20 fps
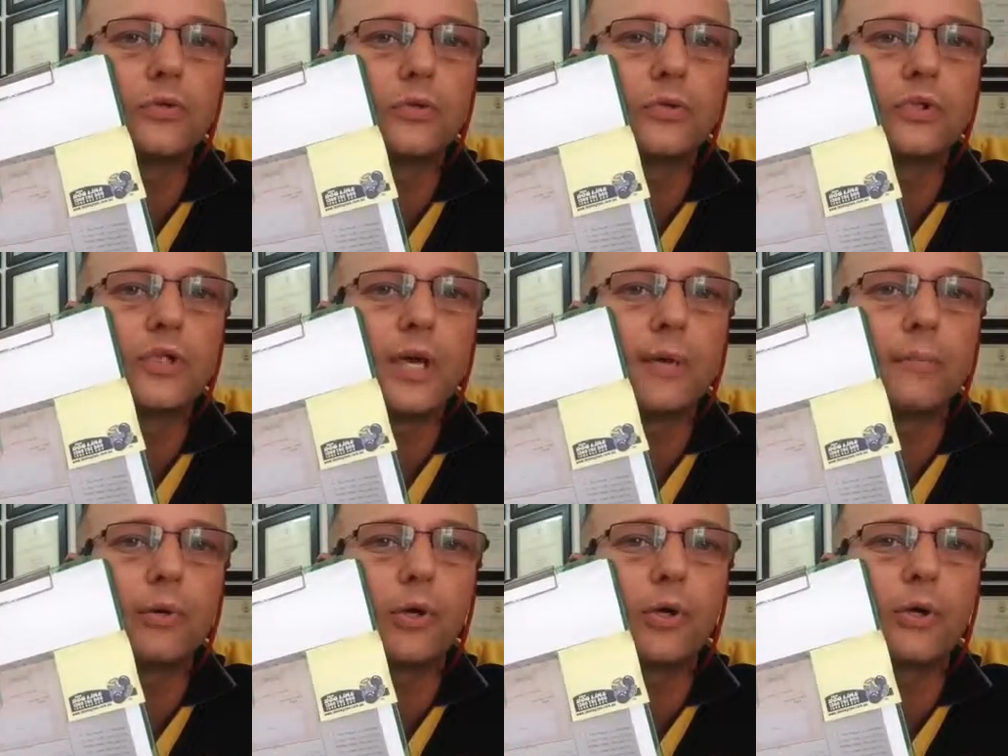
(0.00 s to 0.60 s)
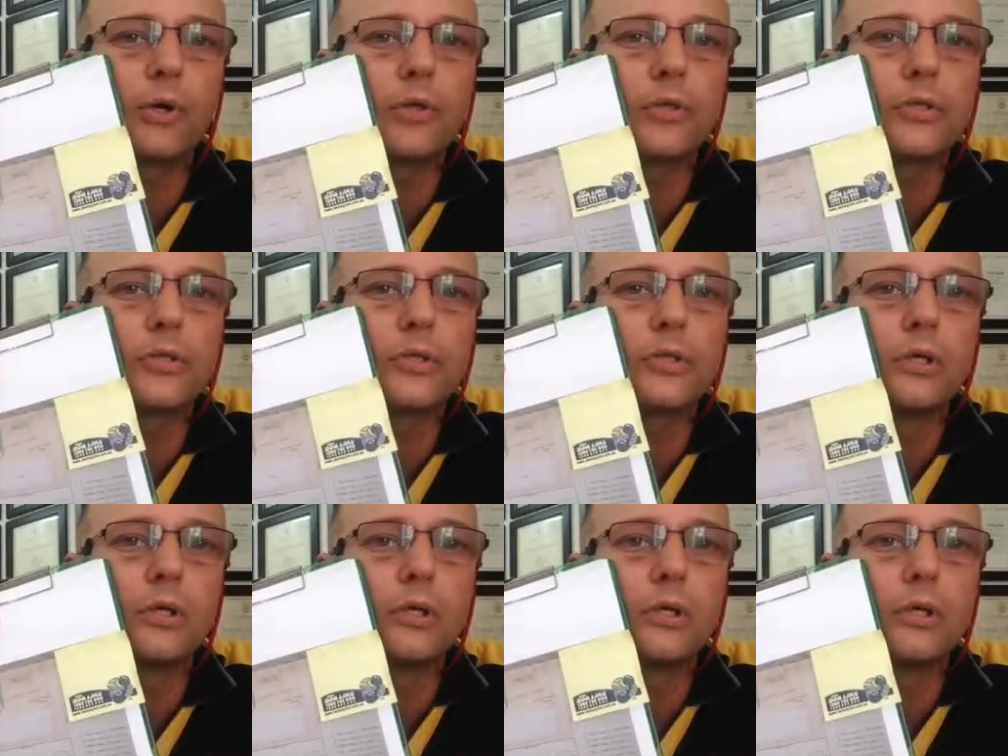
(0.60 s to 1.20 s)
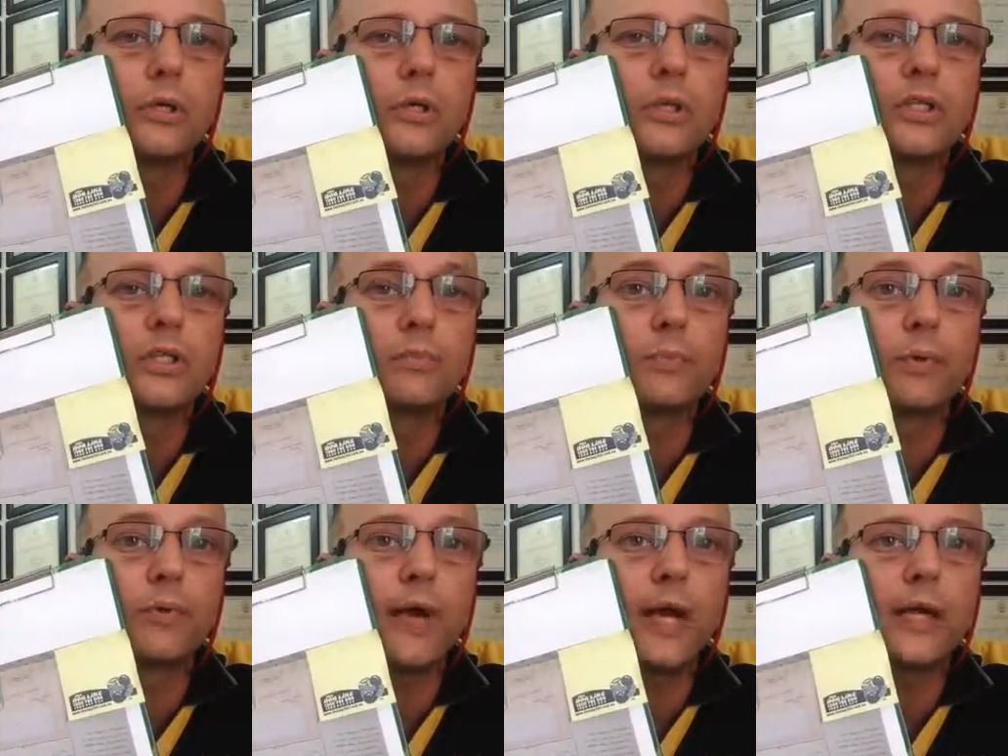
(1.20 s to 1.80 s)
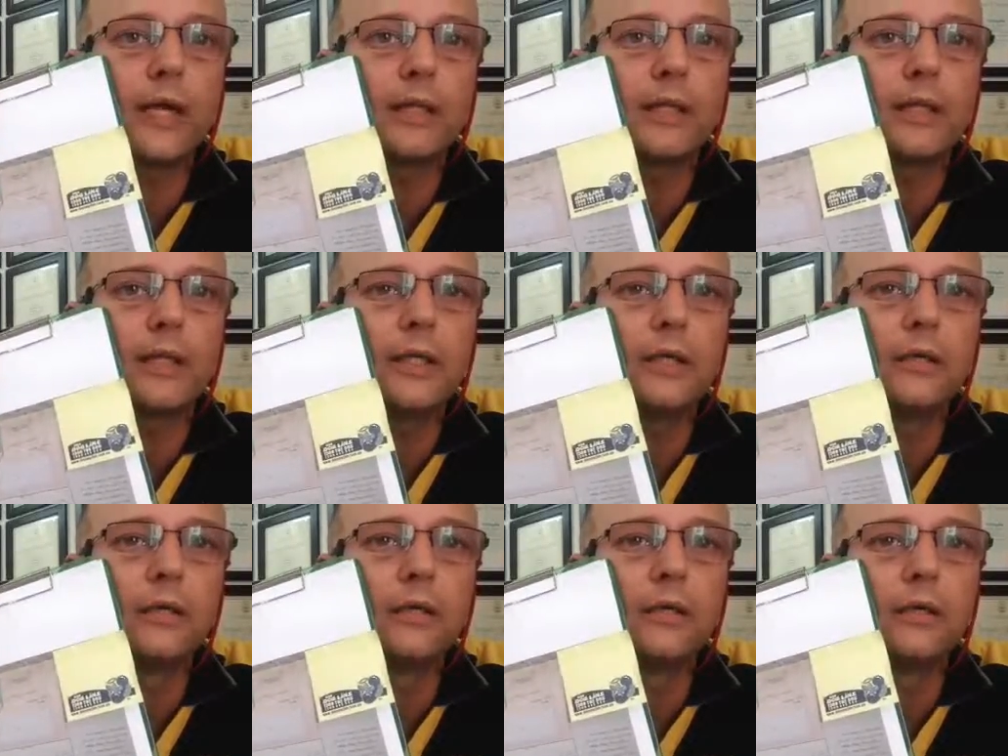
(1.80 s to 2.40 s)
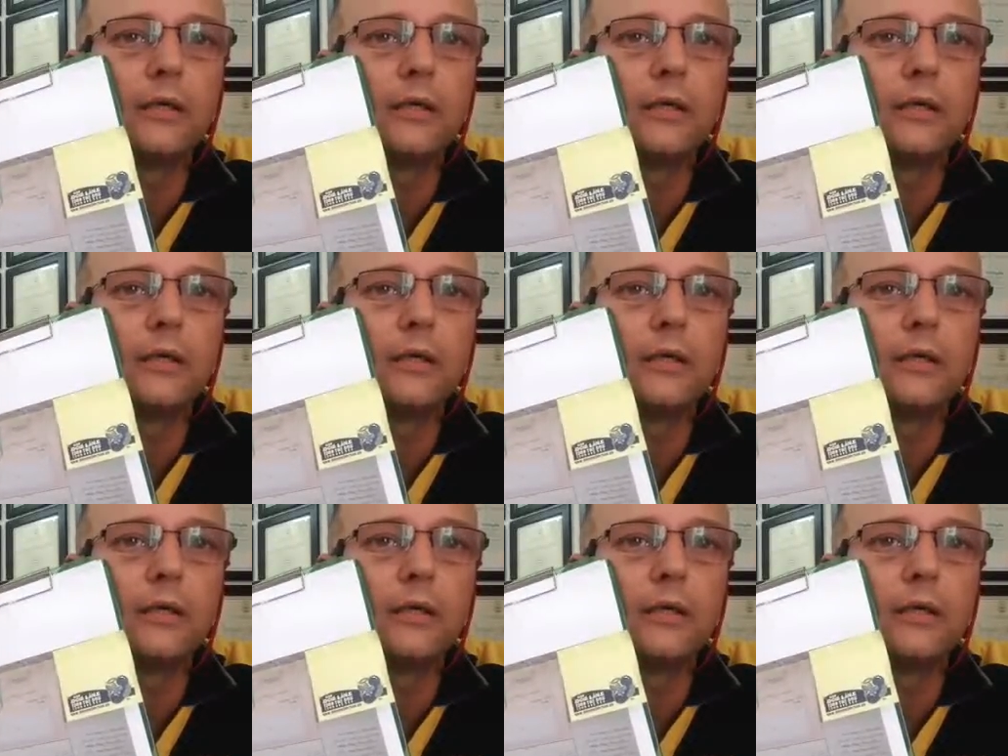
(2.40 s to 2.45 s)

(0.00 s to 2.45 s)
will jump across sporadically,